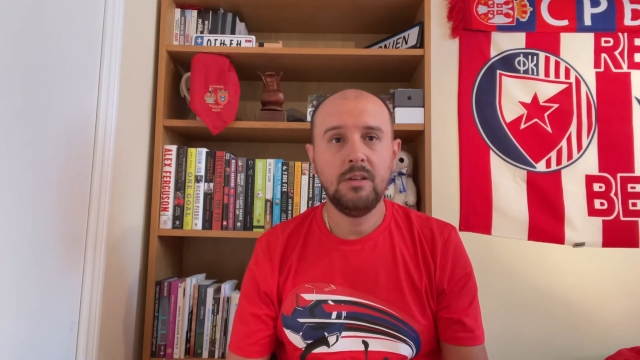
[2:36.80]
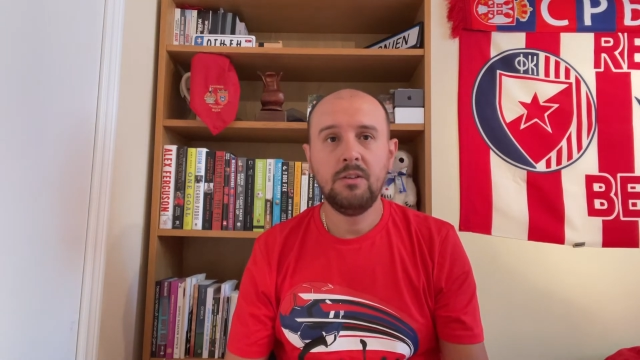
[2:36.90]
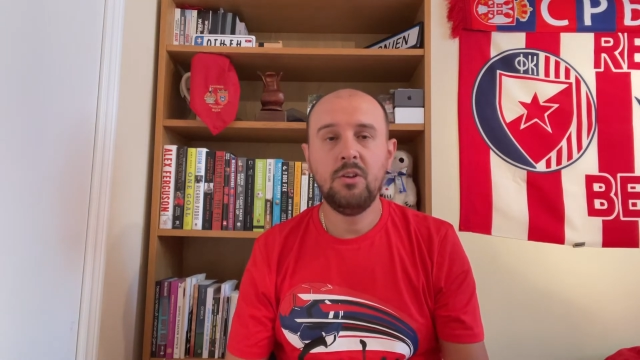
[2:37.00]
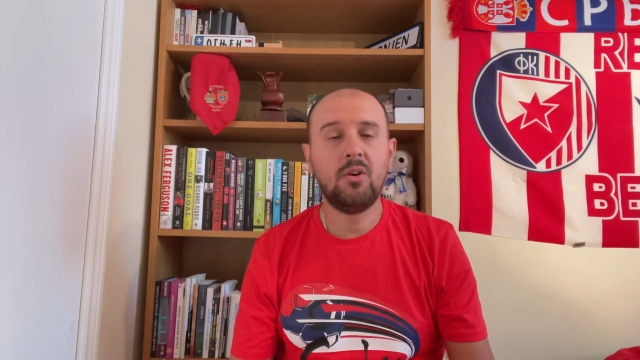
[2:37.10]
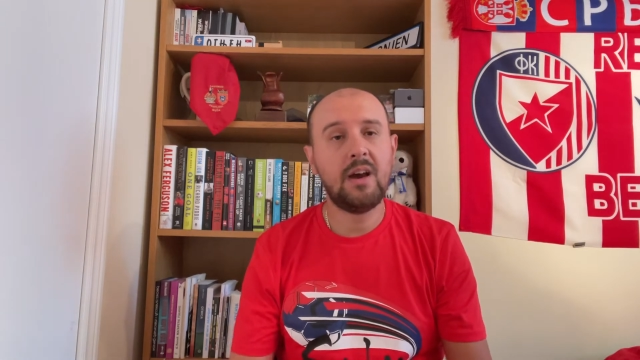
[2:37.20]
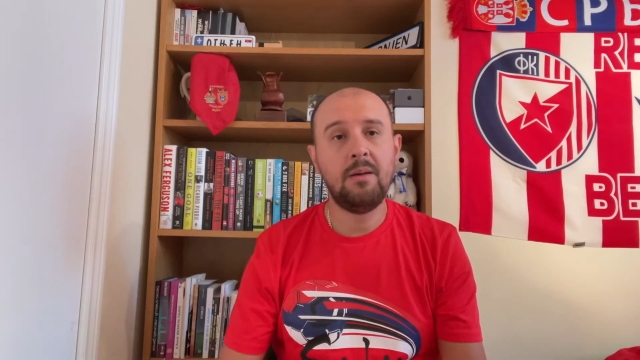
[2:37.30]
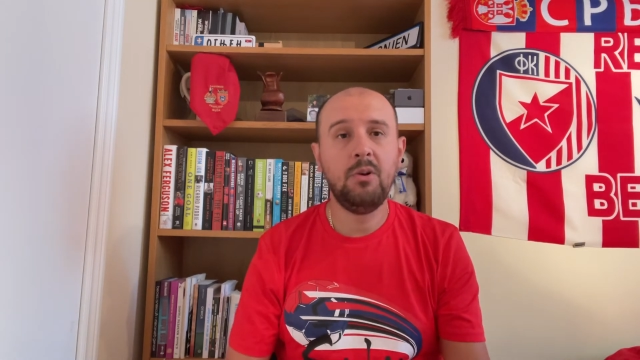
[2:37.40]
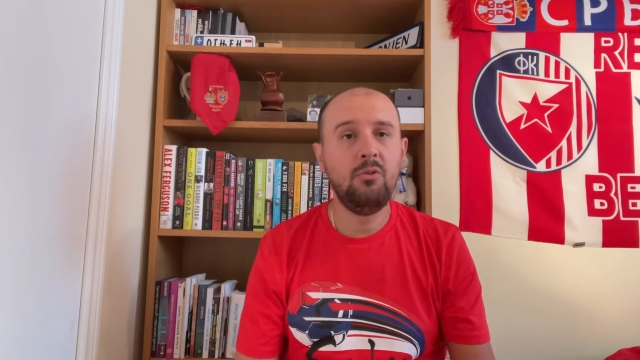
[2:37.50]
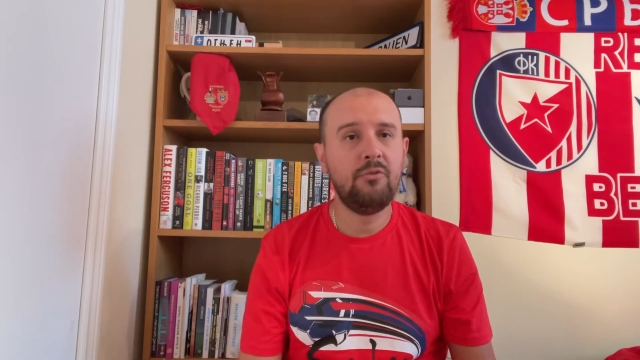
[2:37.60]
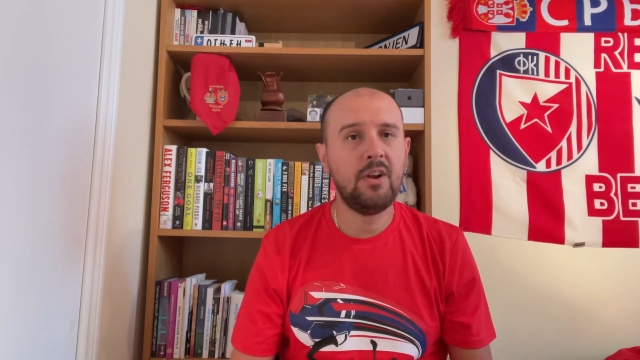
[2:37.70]
you know, kind of
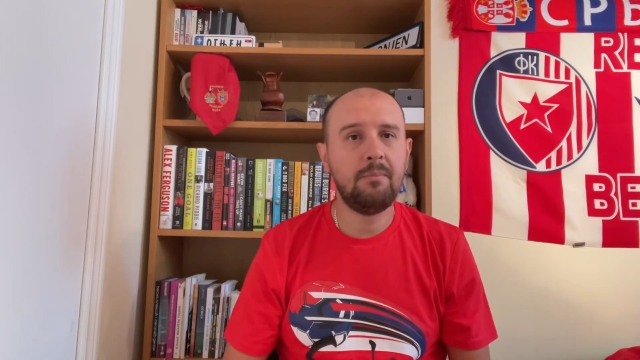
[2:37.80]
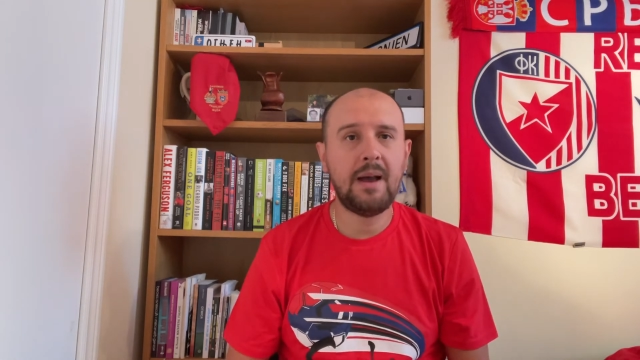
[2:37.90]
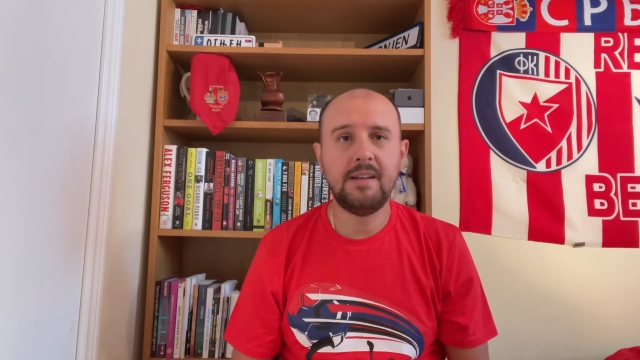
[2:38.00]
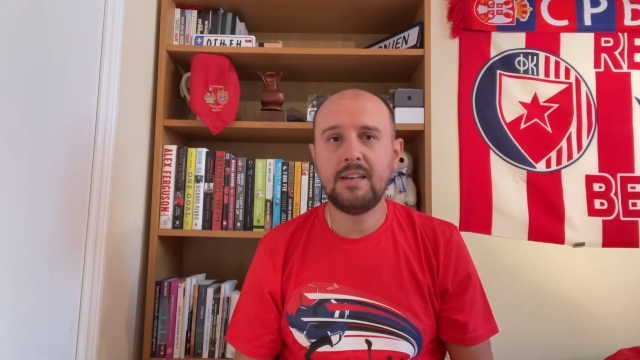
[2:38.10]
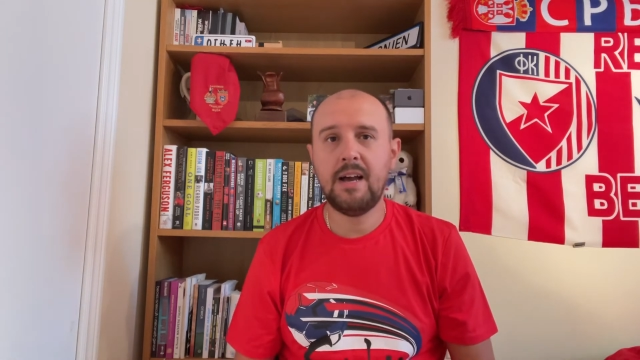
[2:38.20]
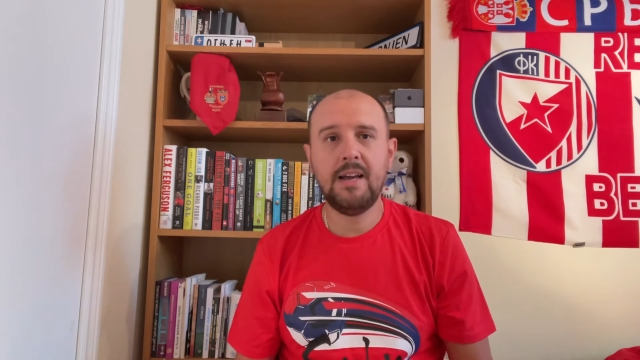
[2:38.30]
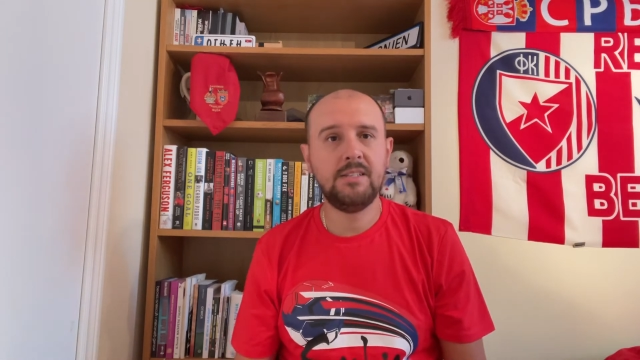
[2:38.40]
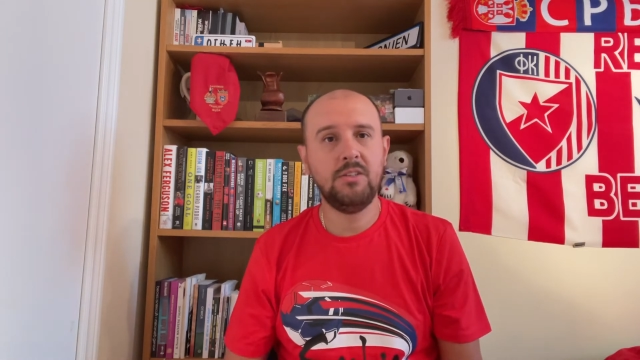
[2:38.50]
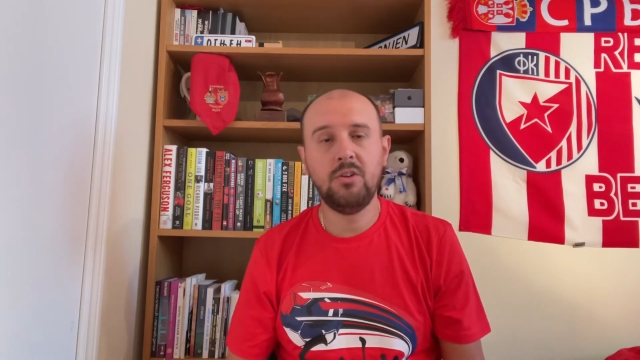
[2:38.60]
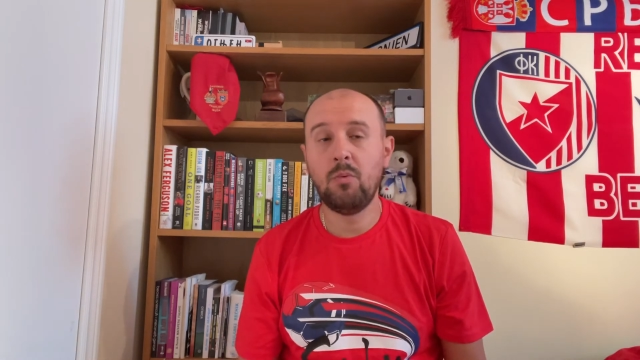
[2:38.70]
maneuvering past guys and, you know,